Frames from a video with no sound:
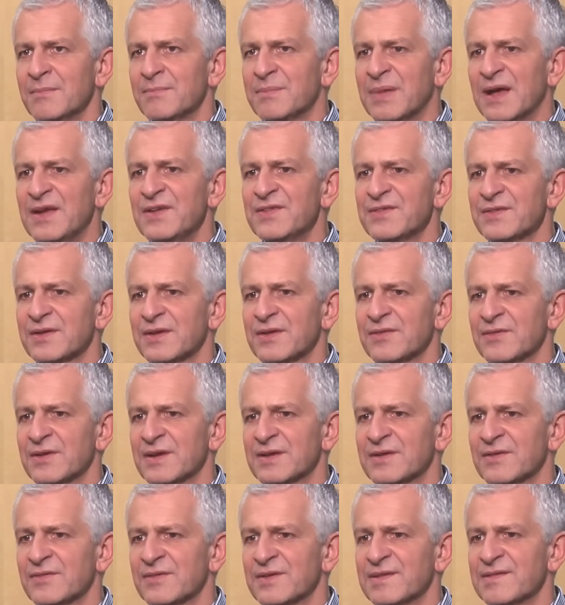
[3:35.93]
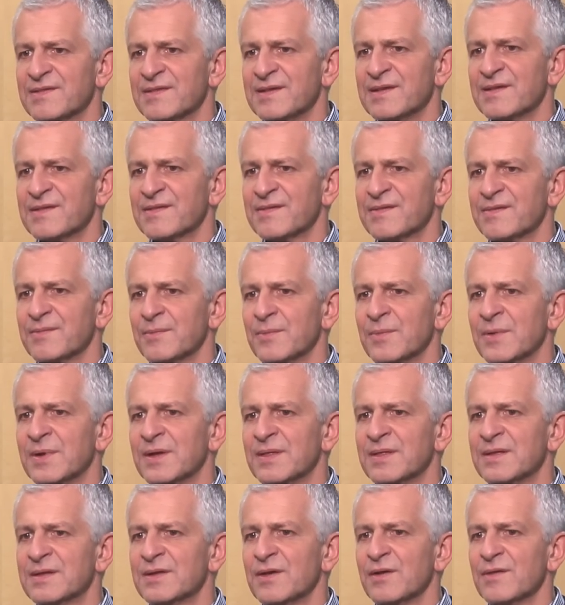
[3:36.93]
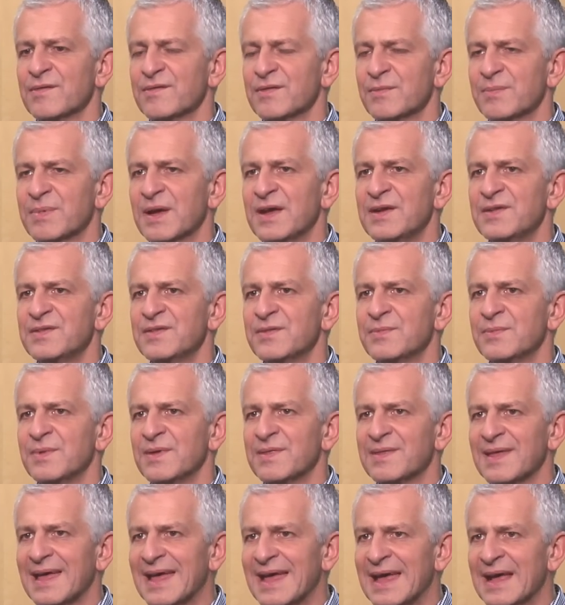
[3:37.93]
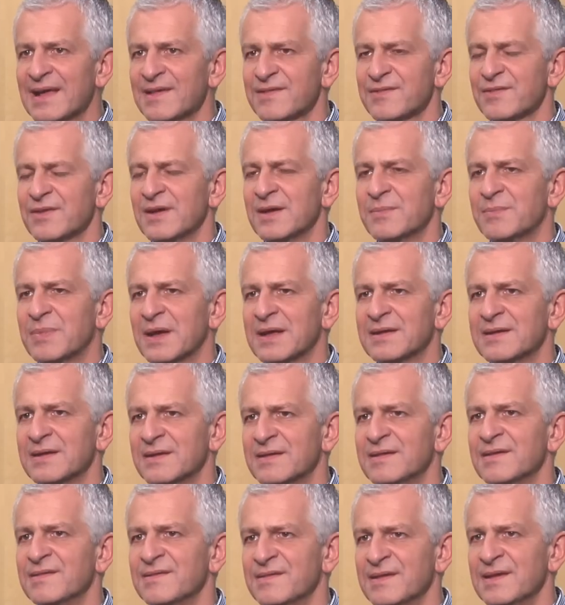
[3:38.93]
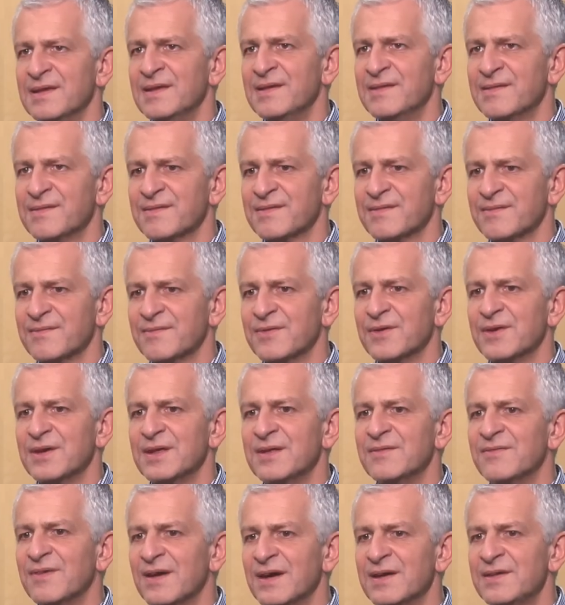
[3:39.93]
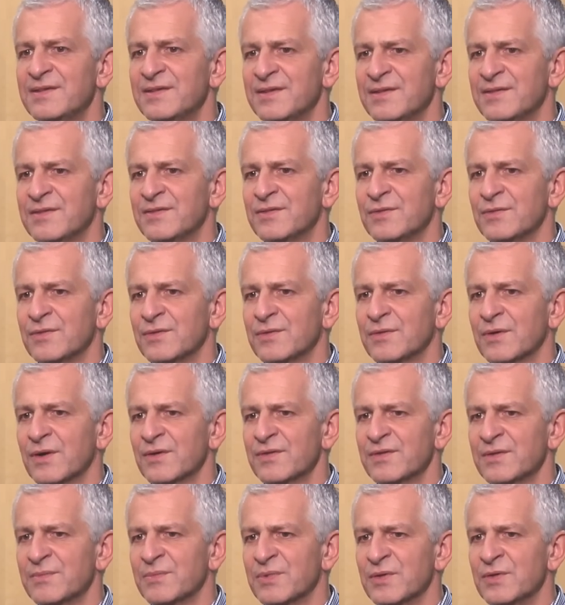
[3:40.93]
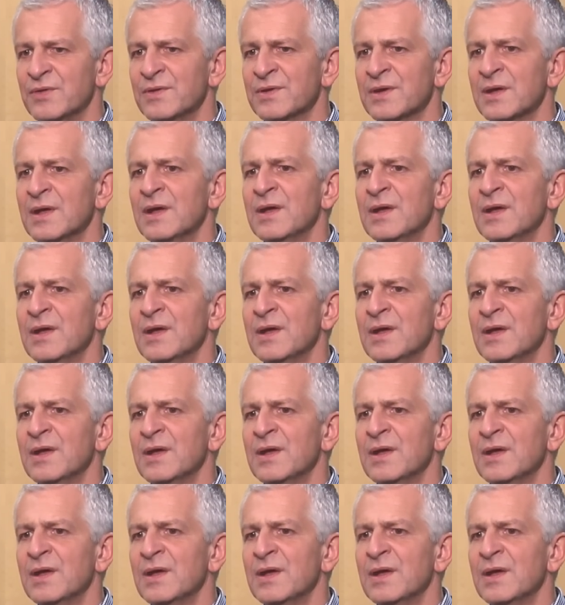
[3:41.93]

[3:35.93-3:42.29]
patient characteristics were that also patients with extrahepatic disease were invited to contribute,